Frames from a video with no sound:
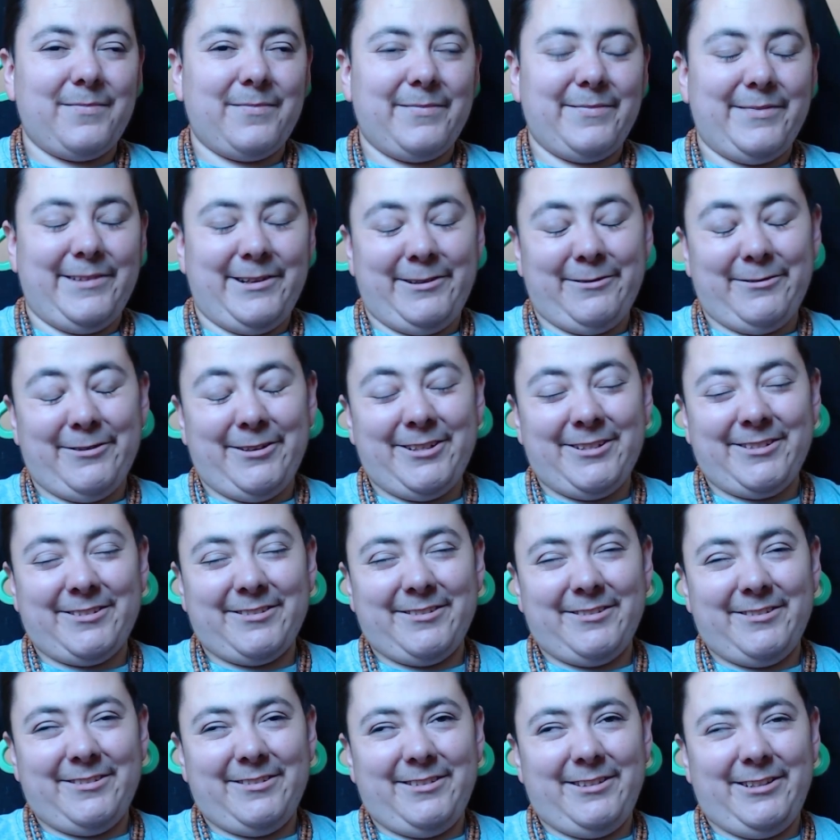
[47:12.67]
It was.
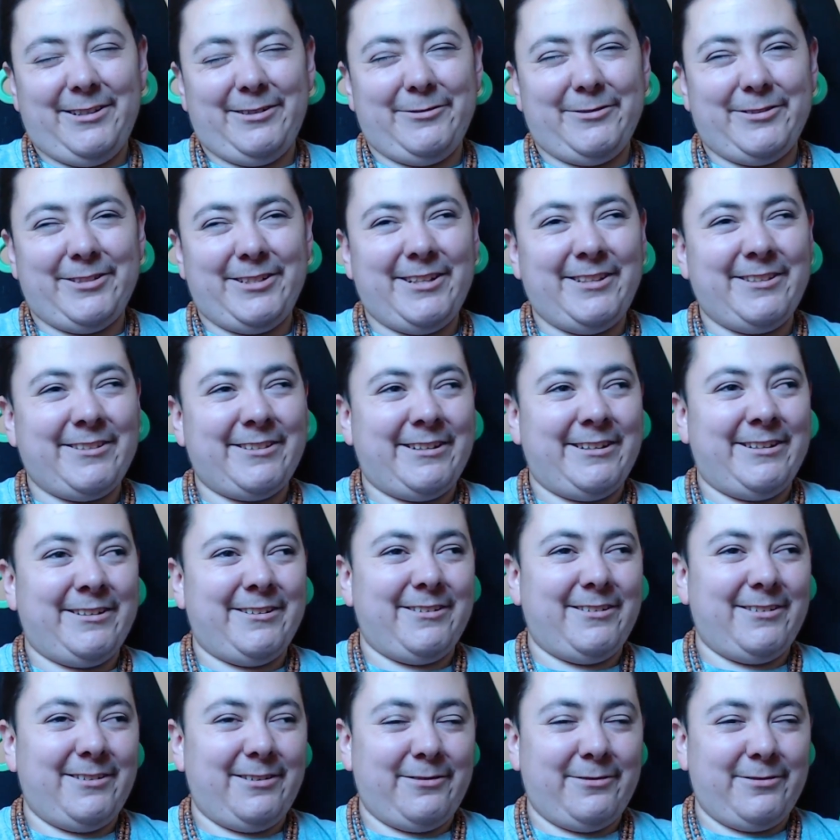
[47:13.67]
It was easy.
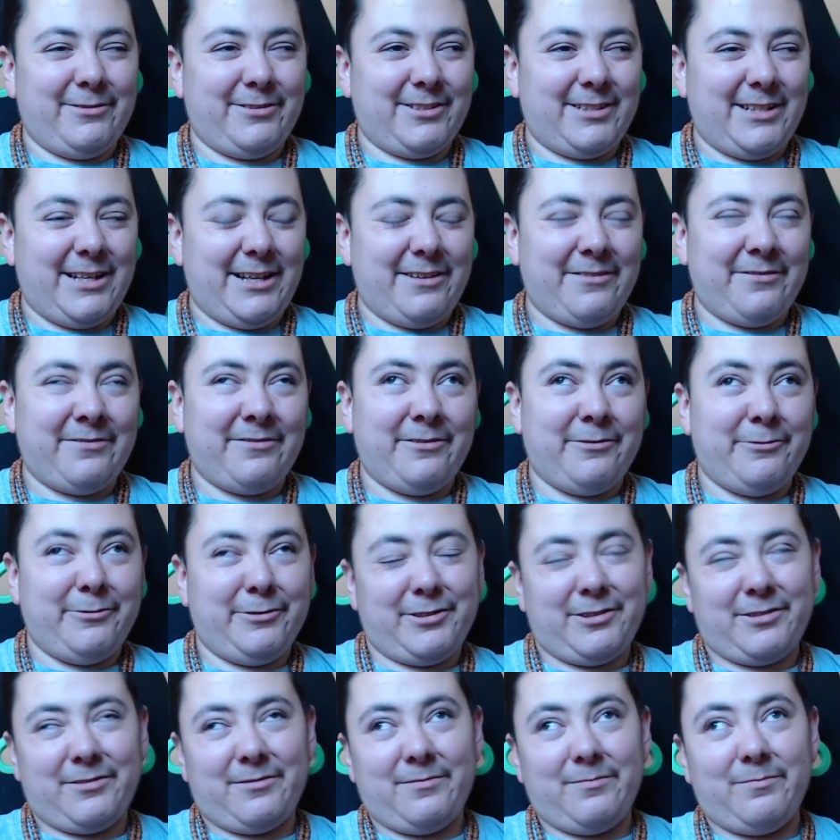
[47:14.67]
It was safe. It
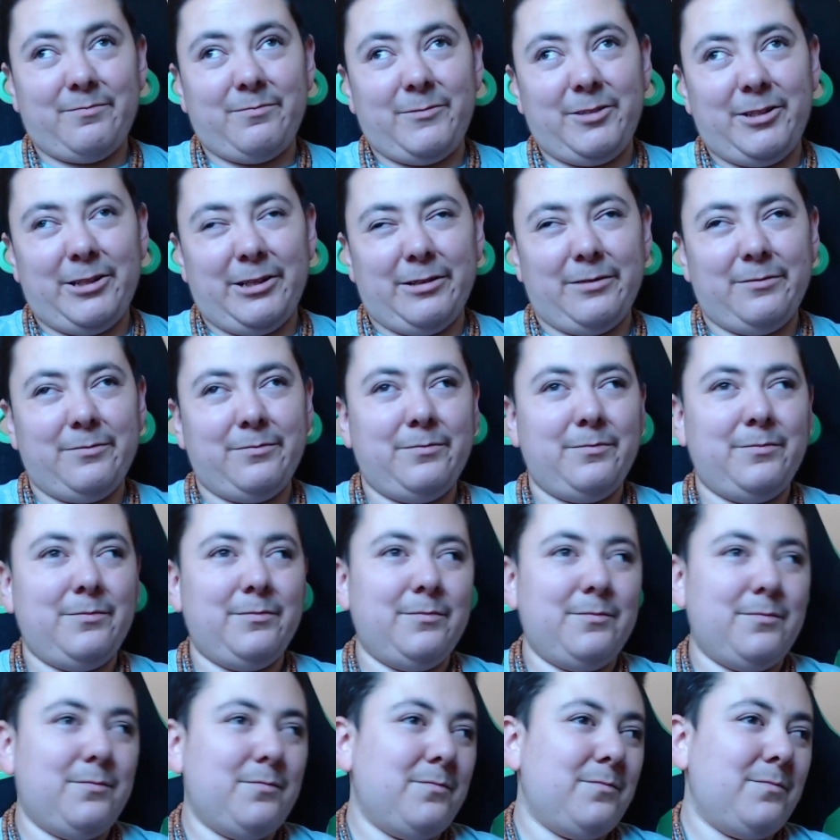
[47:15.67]
was,
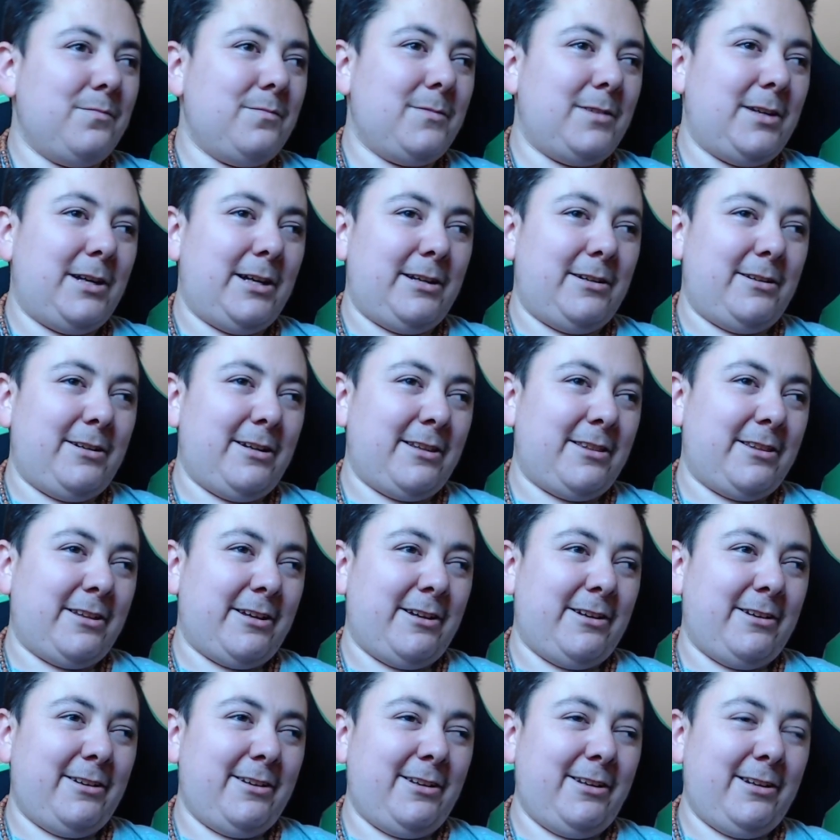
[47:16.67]
and I
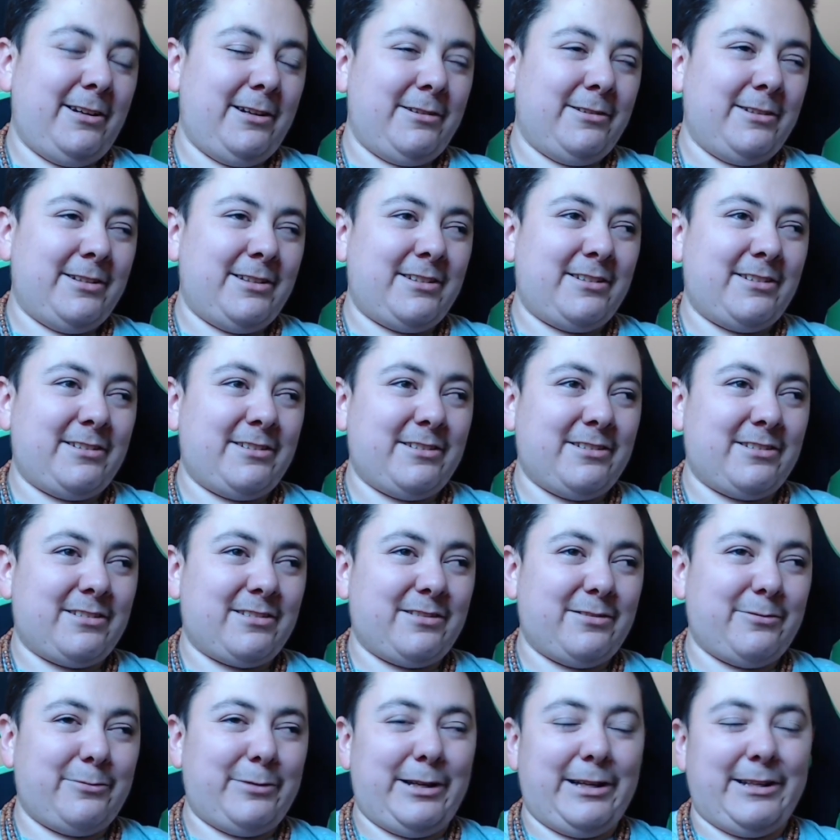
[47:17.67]
thought, this is just
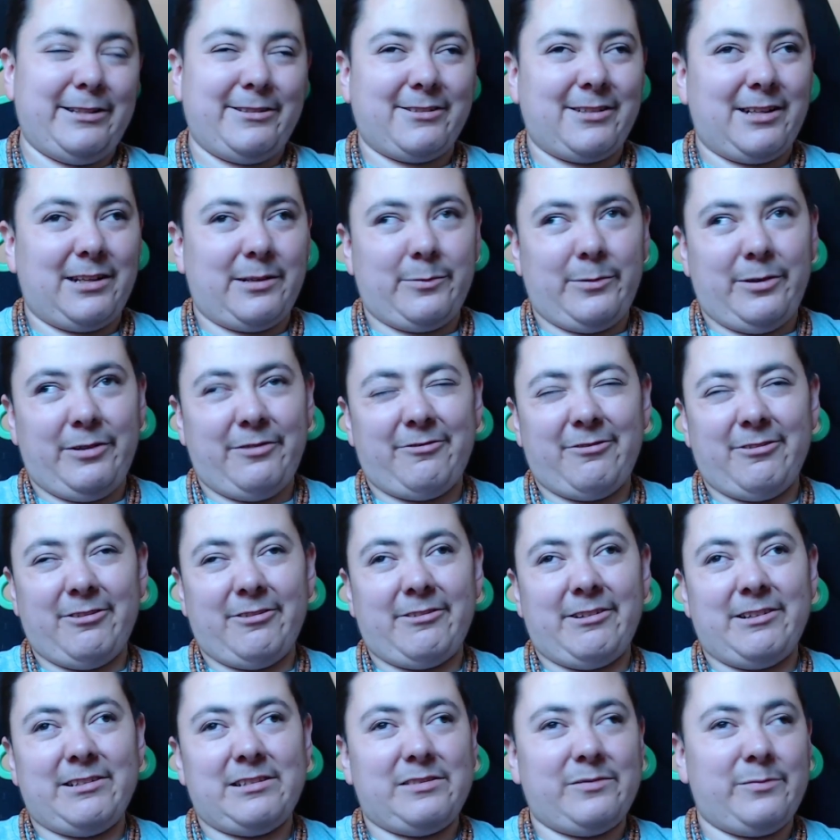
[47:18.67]
the way it's going to be for the
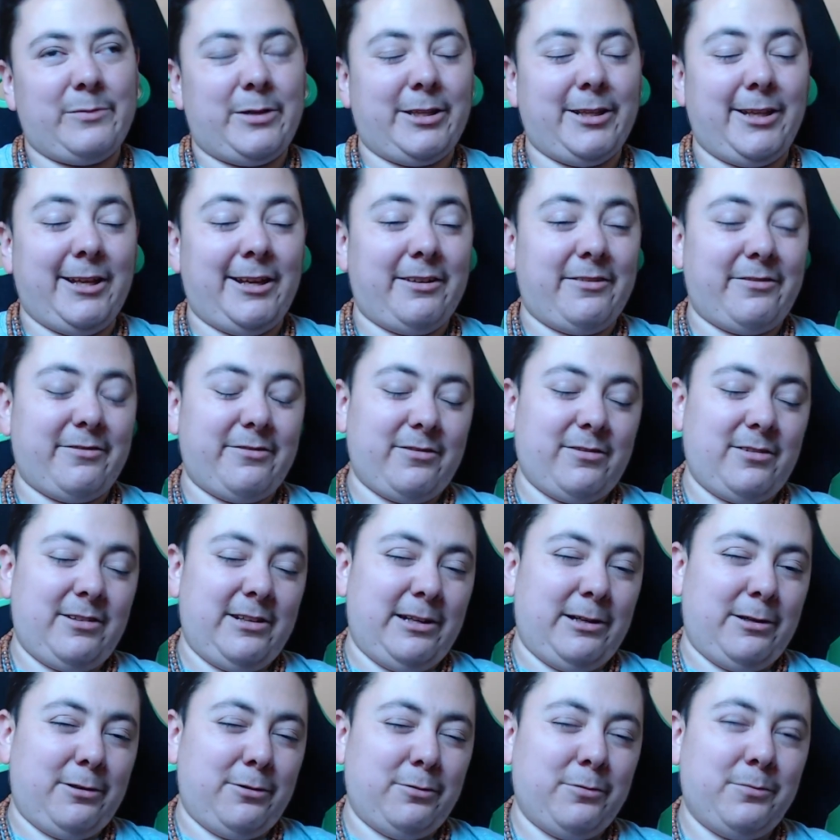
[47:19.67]
rest of my life.
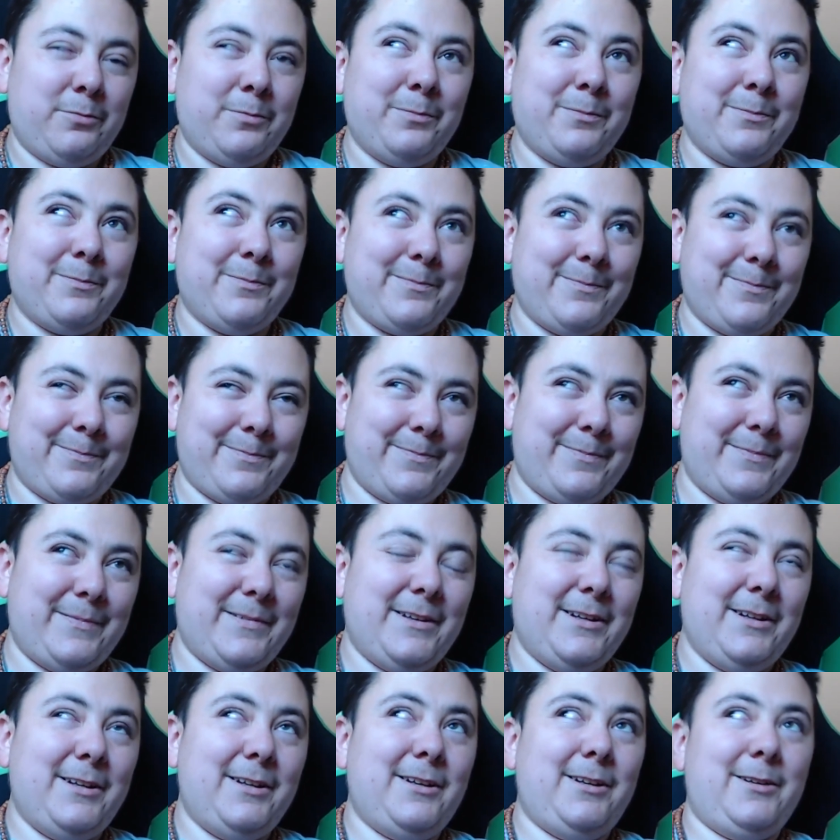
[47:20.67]
No.
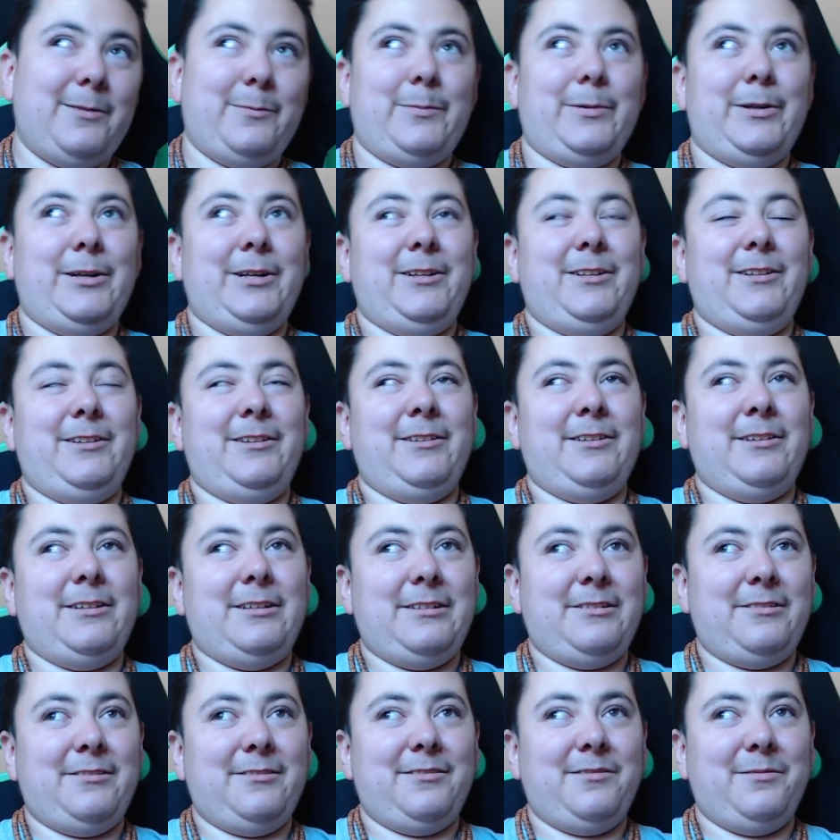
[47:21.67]
But
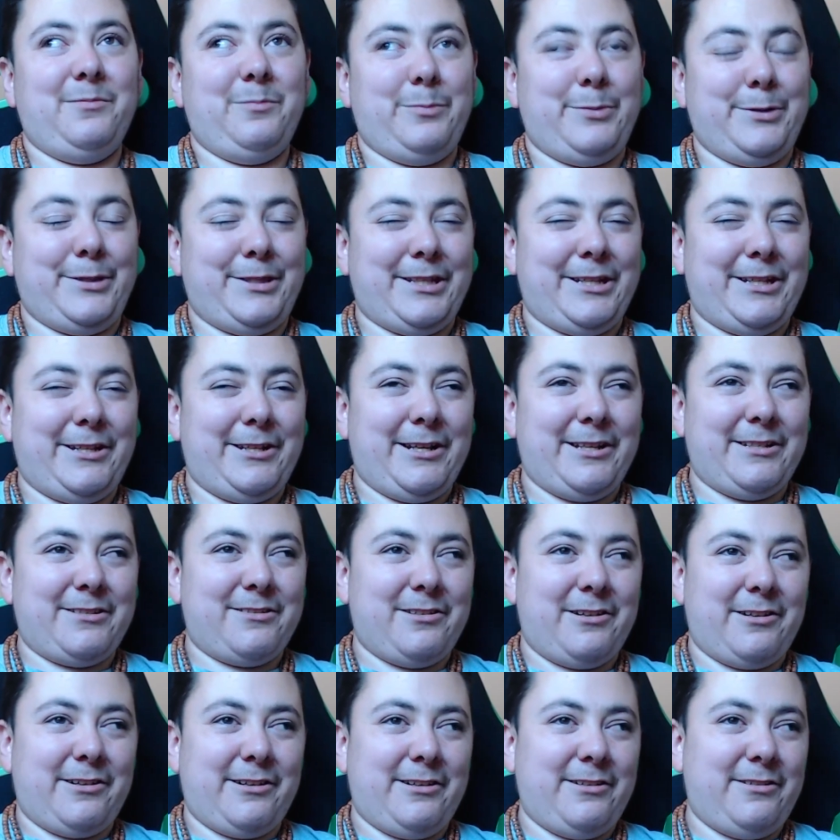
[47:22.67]
then I
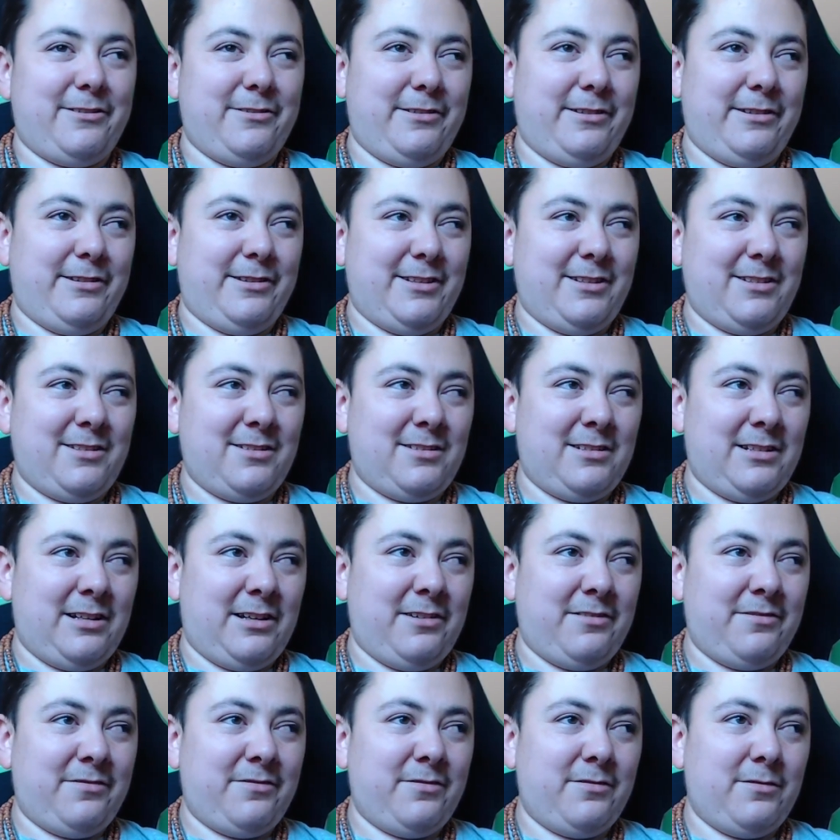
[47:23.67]
started doing this
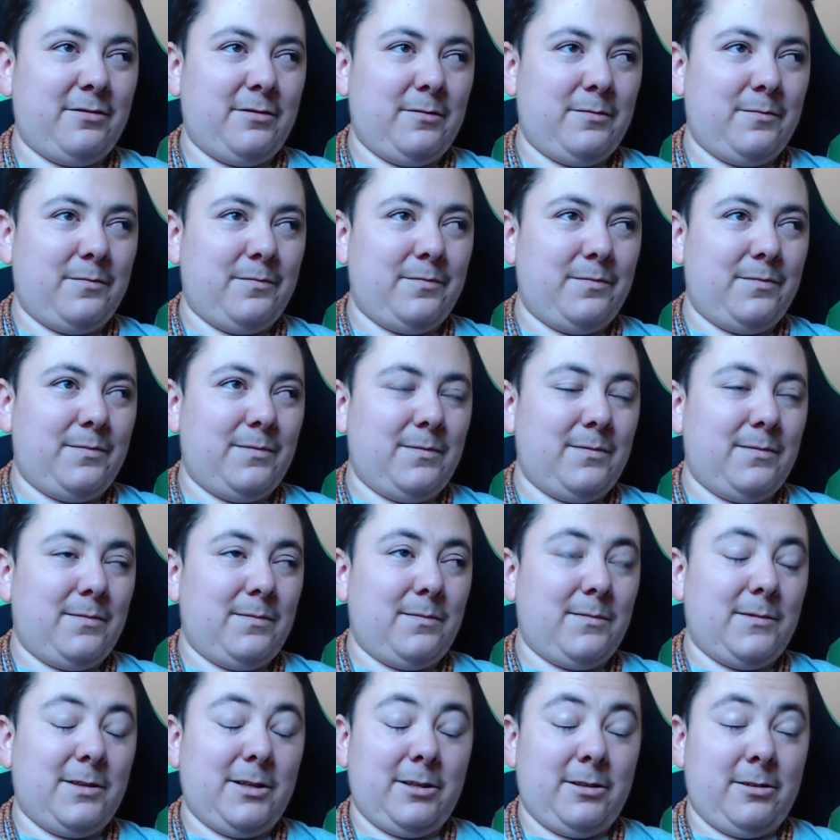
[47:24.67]
stuff
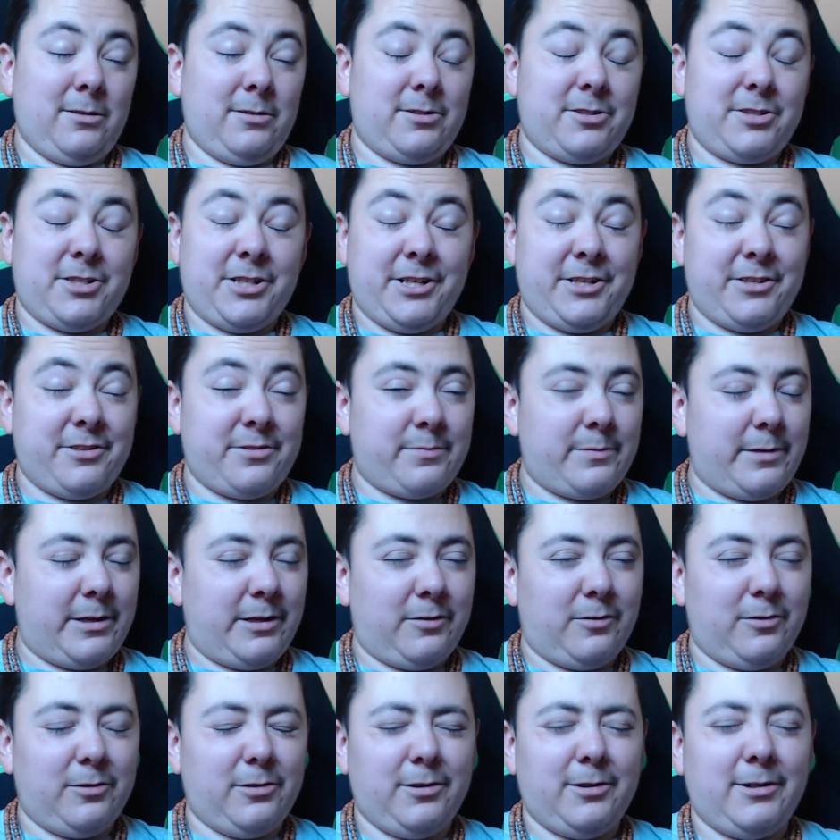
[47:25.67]
and changed my
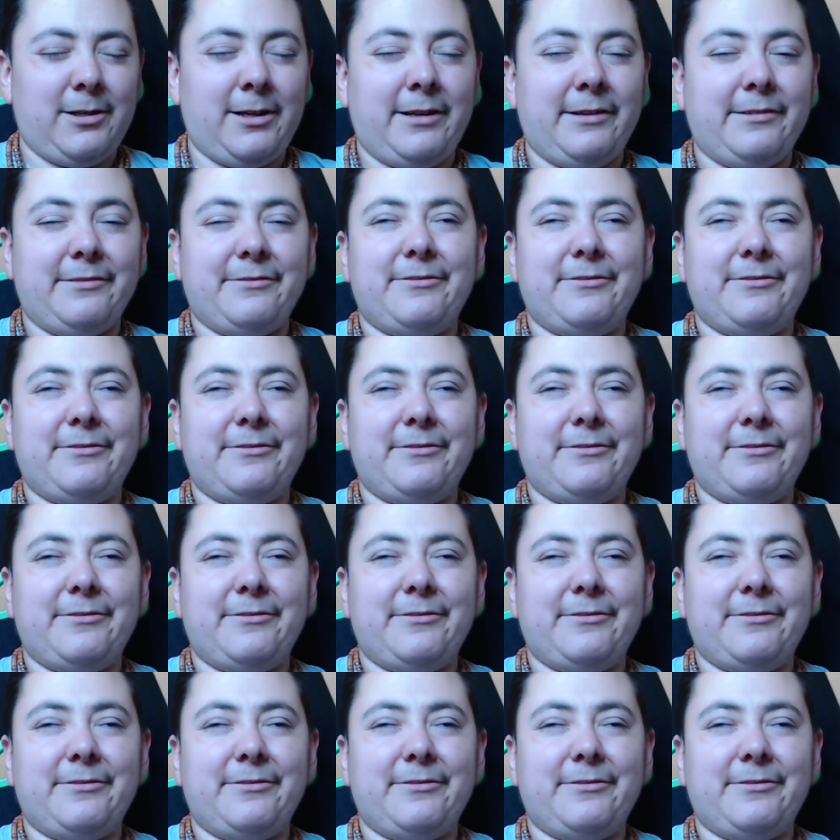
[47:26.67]
whole life.